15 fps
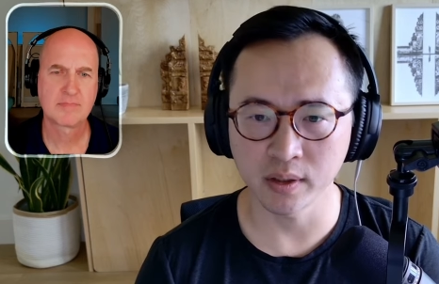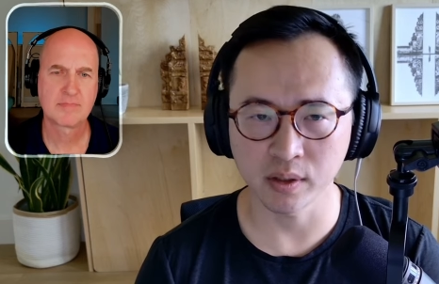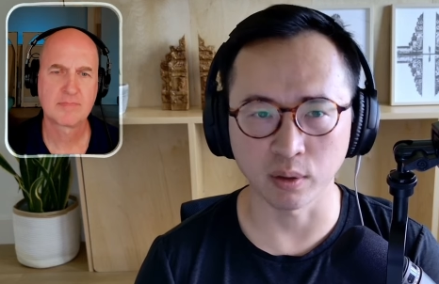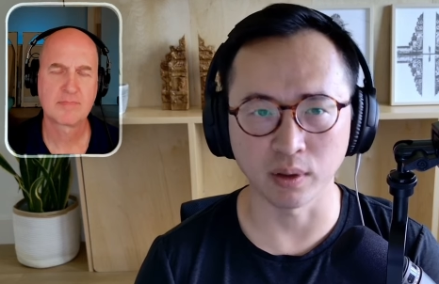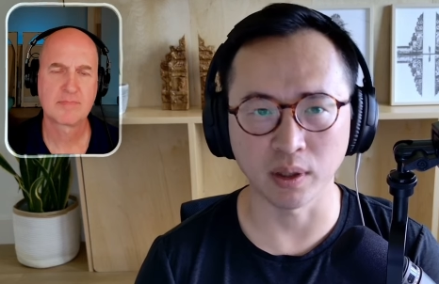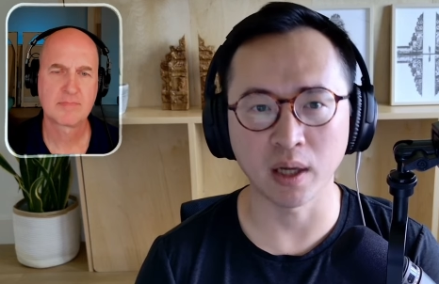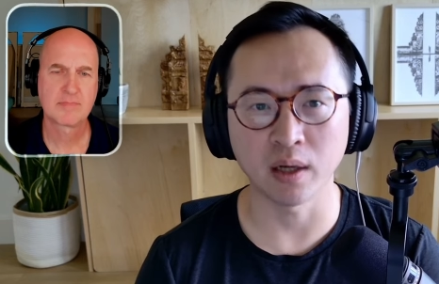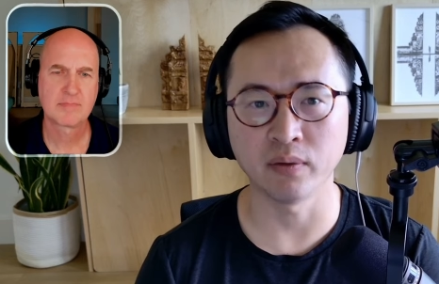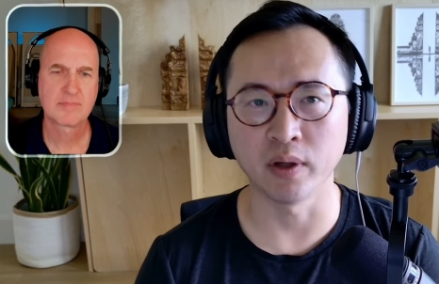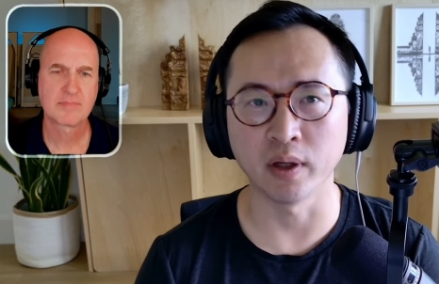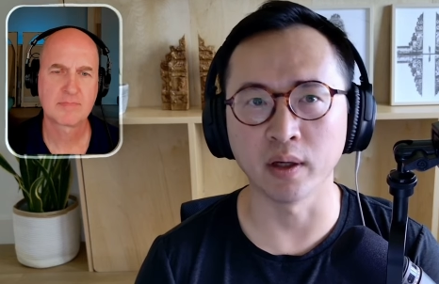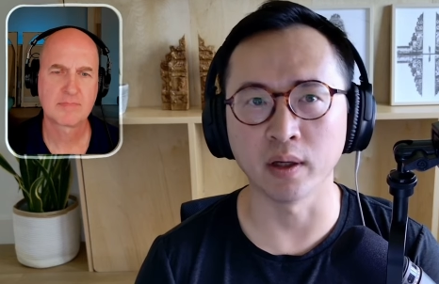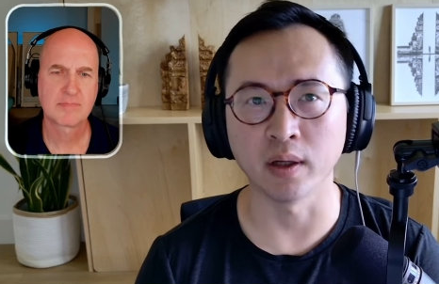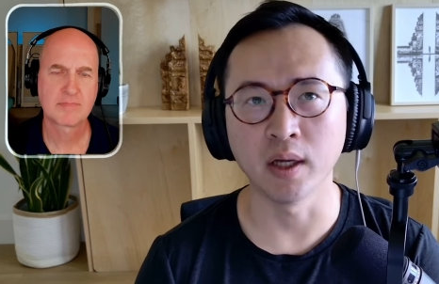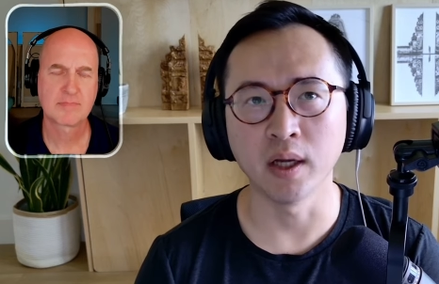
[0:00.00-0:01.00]
Speaker 1: So a lot of
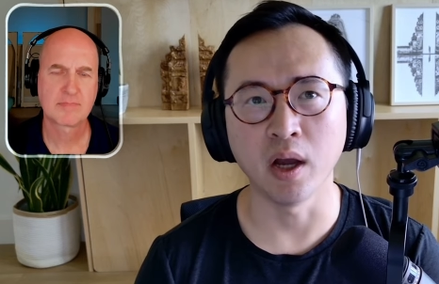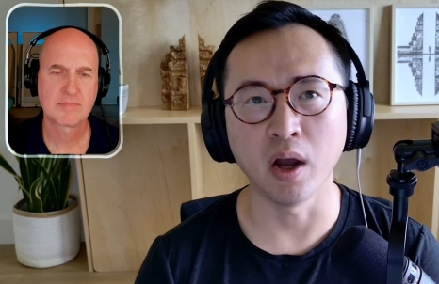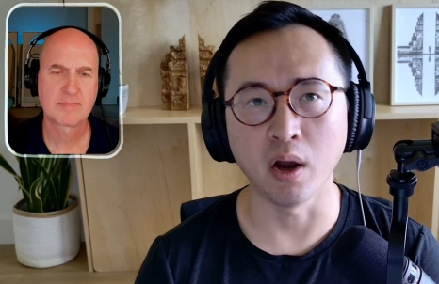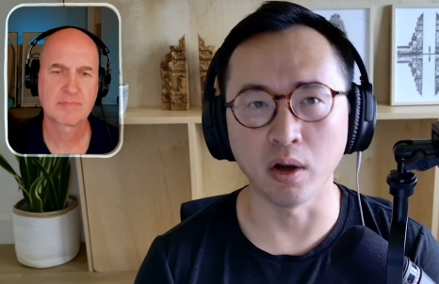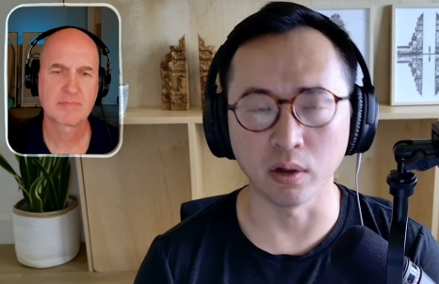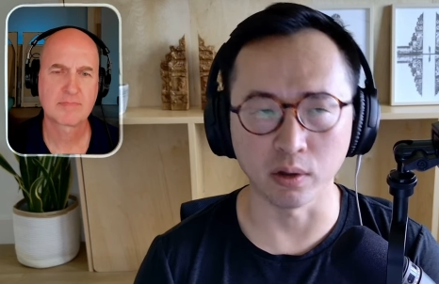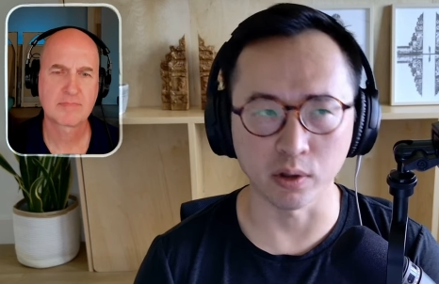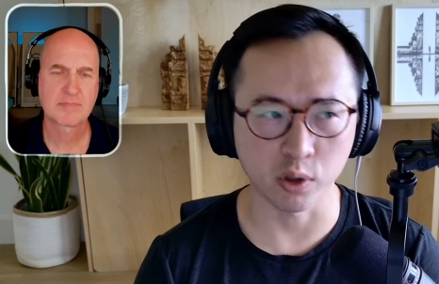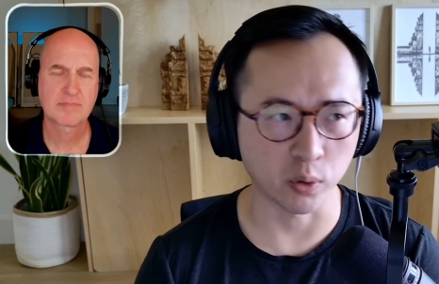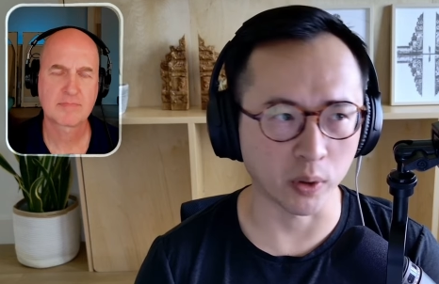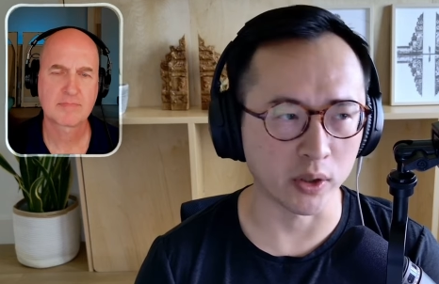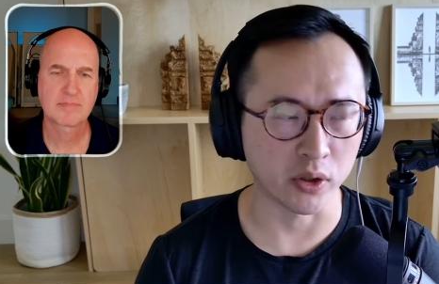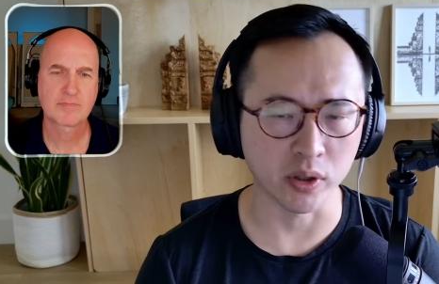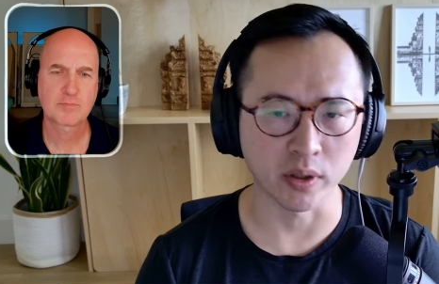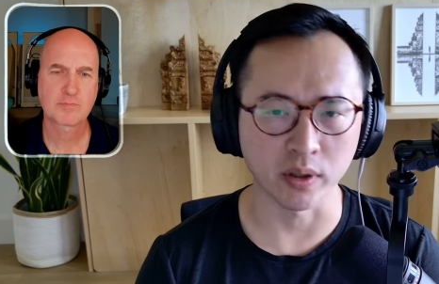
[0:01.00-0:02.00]
the
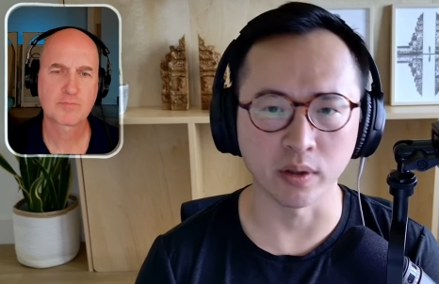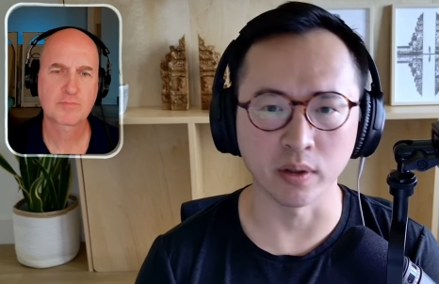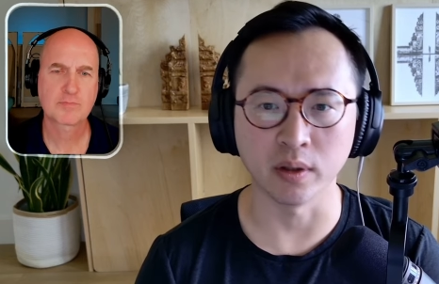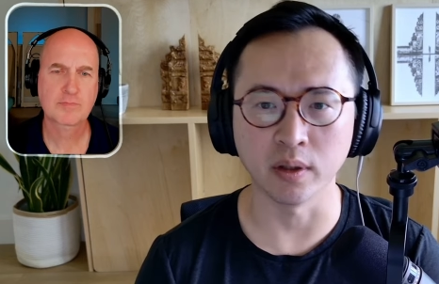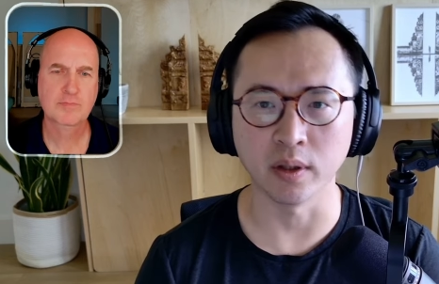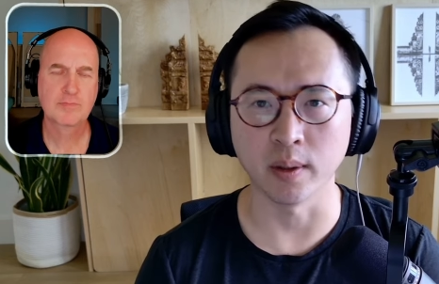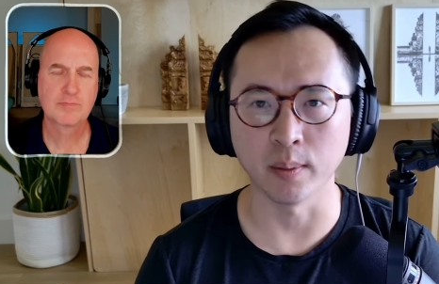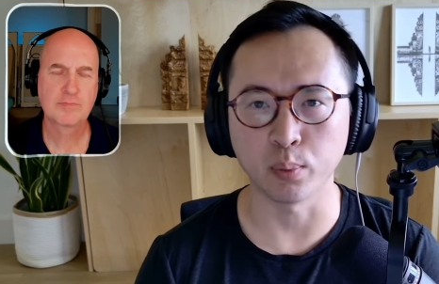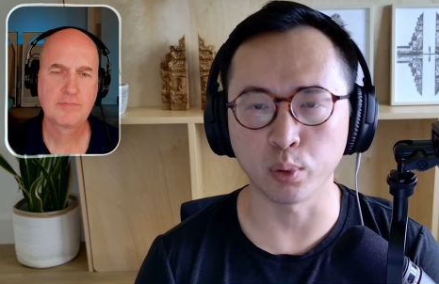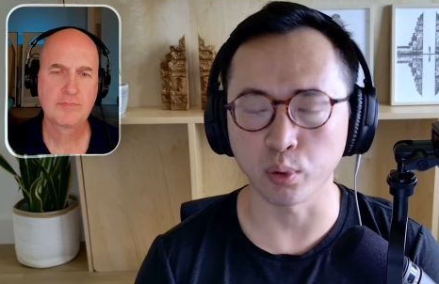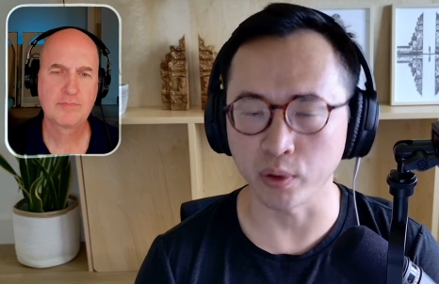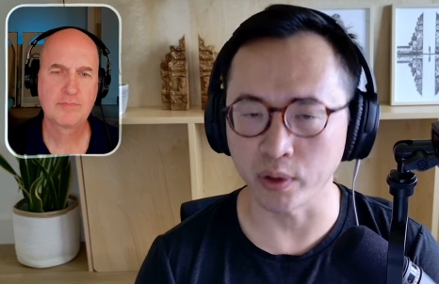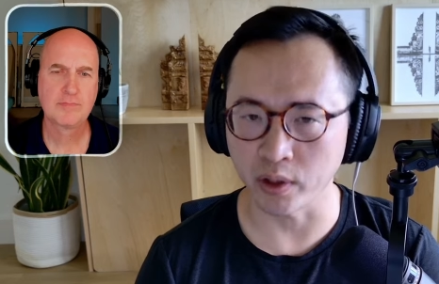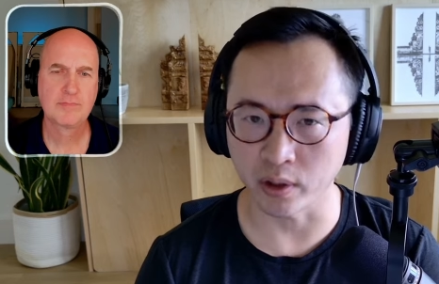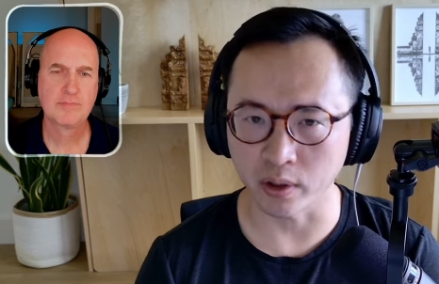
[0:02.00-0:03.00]
illustration, the
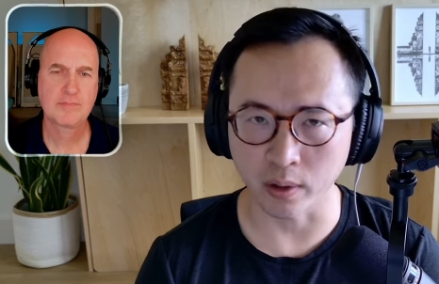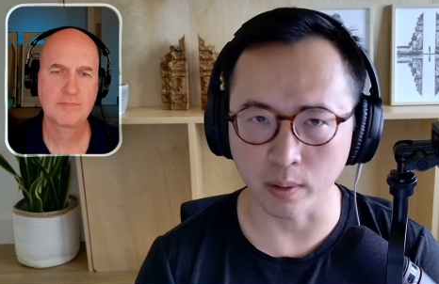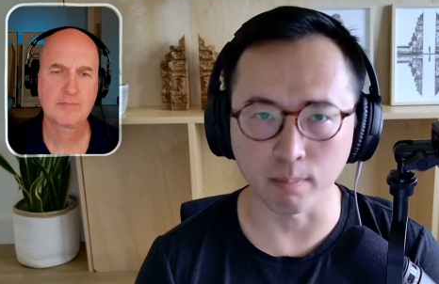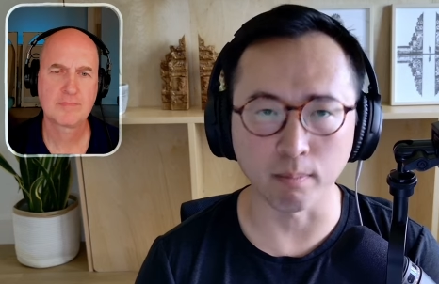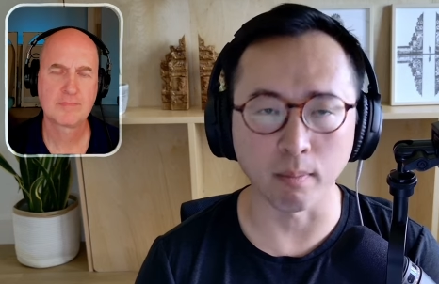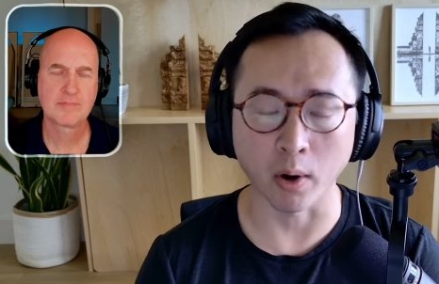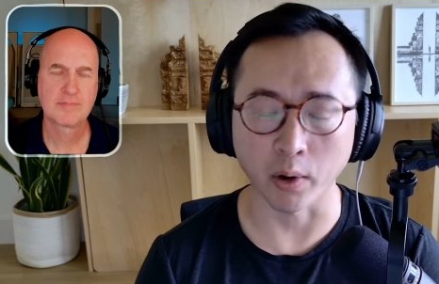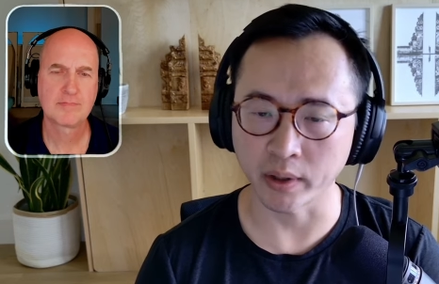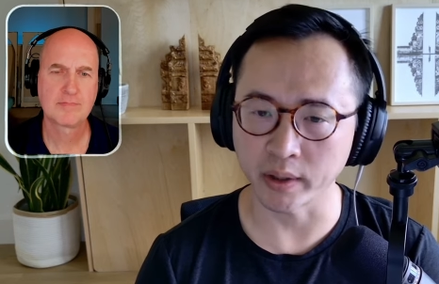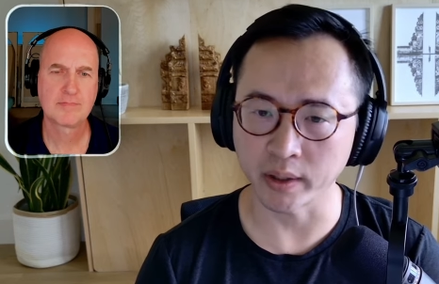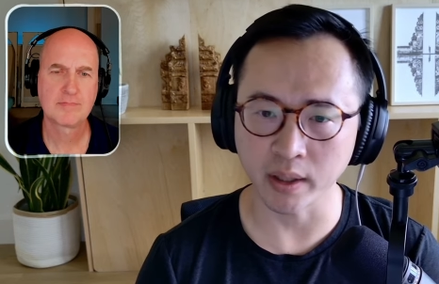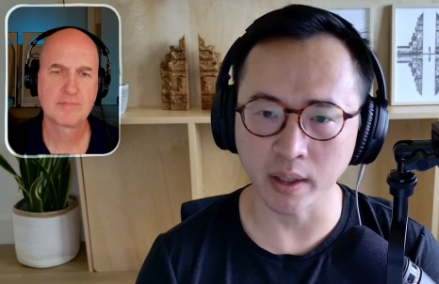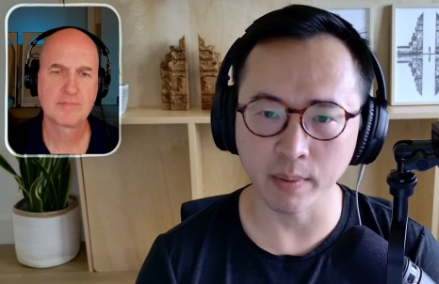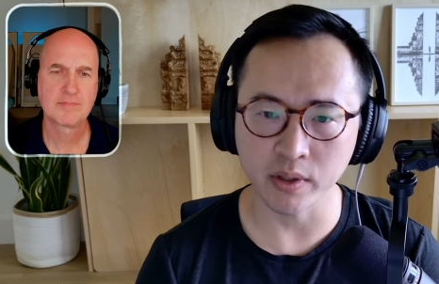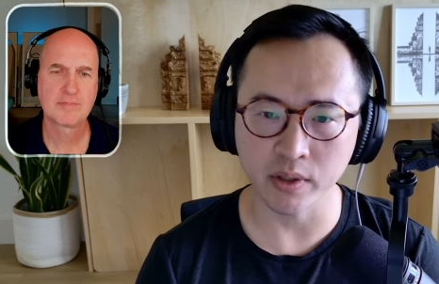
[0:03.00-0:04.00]
prettier
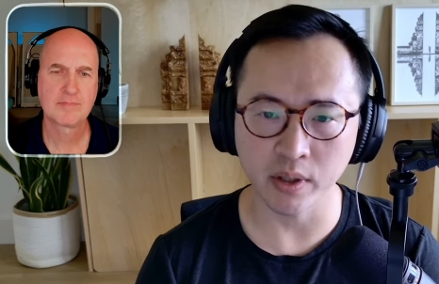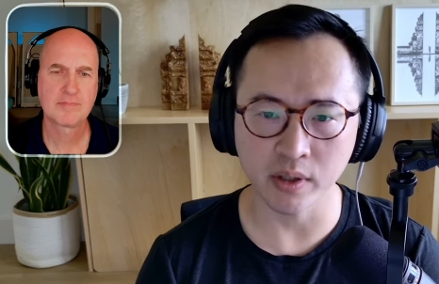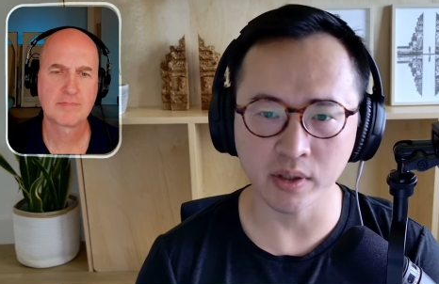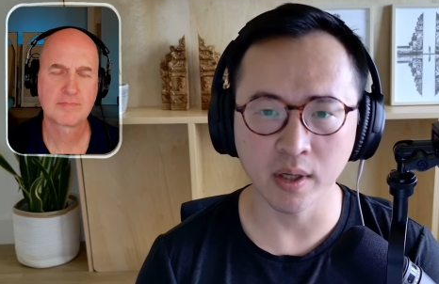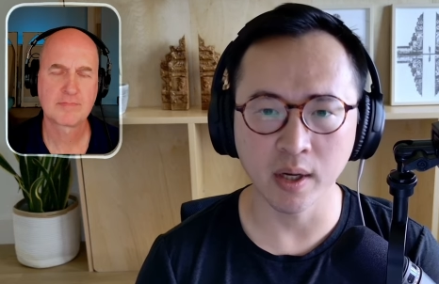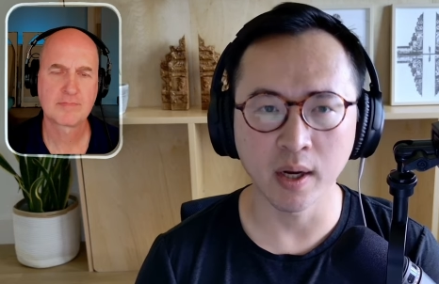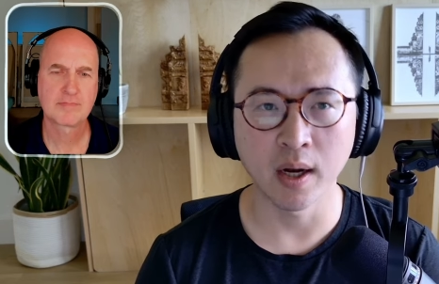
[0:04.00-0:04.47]
marketing images